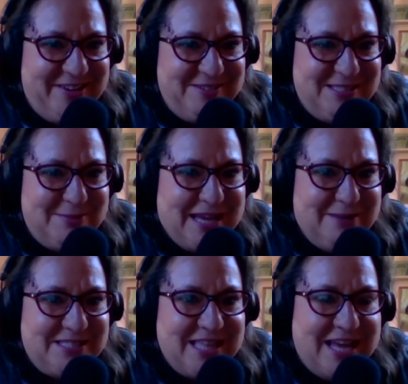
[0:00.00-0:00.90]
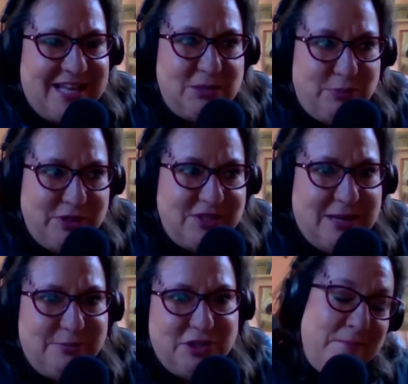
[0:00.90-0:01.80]
Sometimes that's
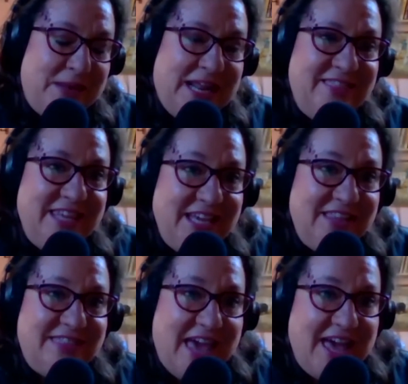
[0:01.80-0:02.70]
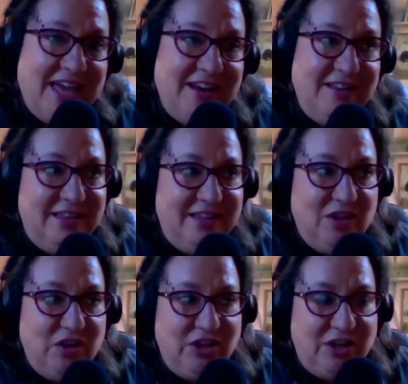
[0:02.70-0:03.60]
perception. But I think that
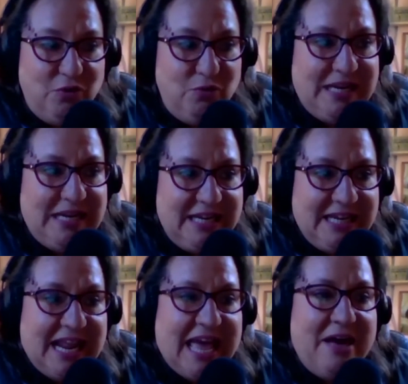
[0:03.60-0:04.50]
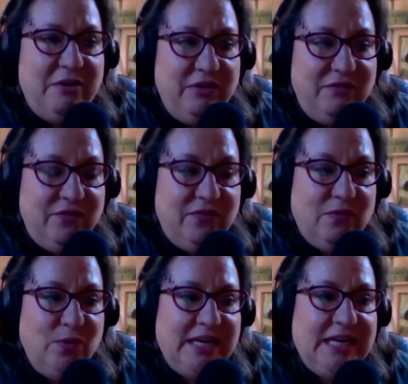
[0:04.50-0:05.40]
we need to get out of
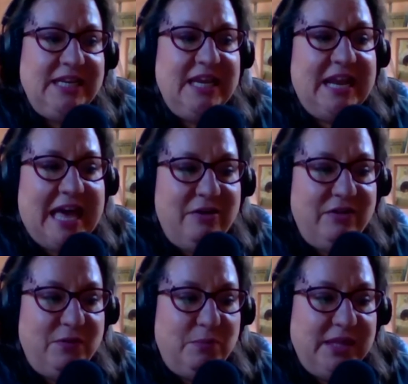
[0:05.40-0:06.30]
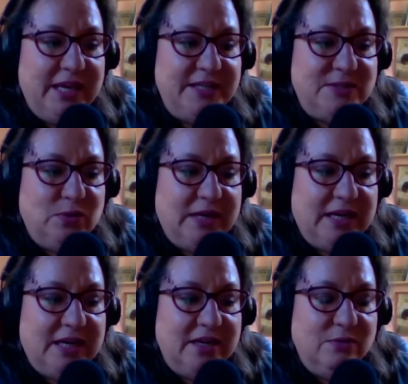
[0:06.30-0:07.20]
the place
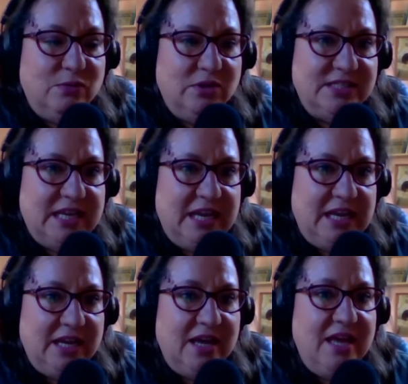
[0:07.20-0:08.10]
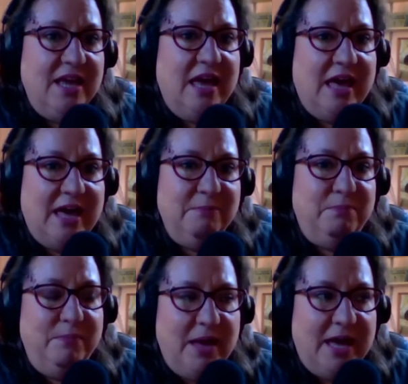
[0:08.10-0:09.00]
where we're saying
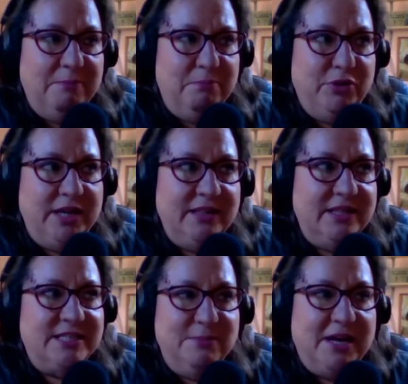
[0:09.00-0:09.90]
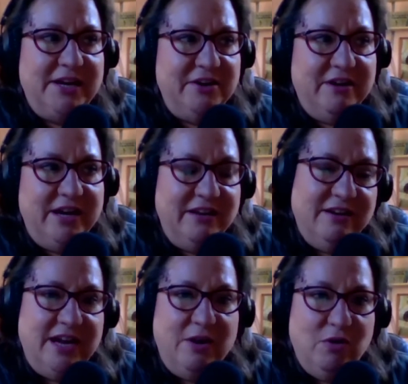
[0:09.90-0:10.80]
I'm putting this monitor on
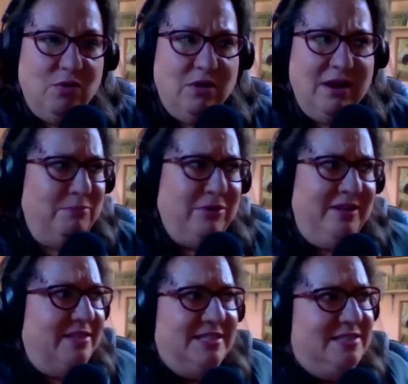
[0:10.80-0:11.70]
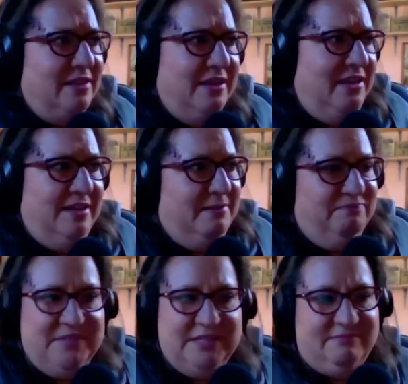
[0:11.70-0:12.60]
here, or I'm putting this
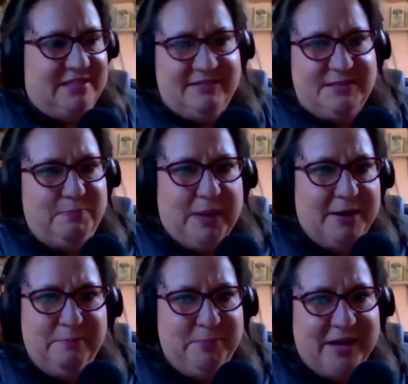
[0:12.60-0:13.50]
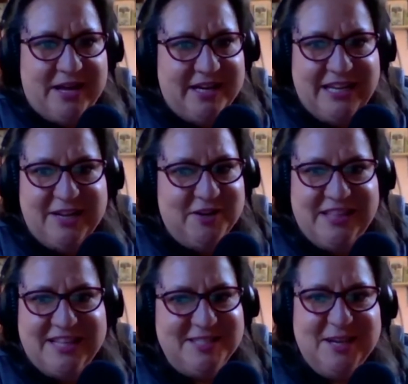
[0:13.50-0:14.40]
pump on here, and
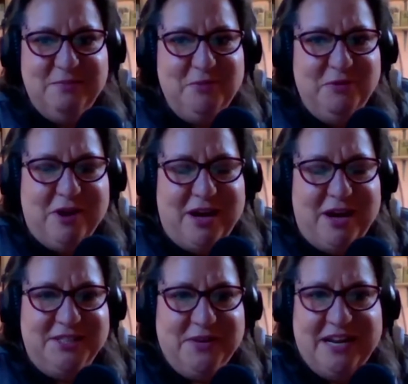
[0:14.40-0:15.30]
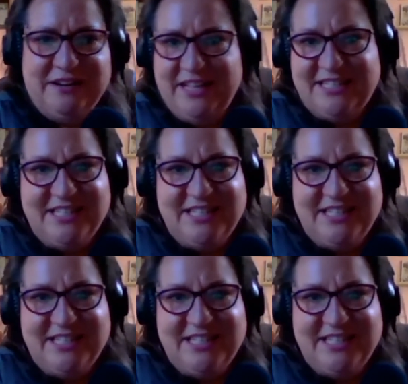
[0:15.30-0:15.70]
that's going to move product around, and that's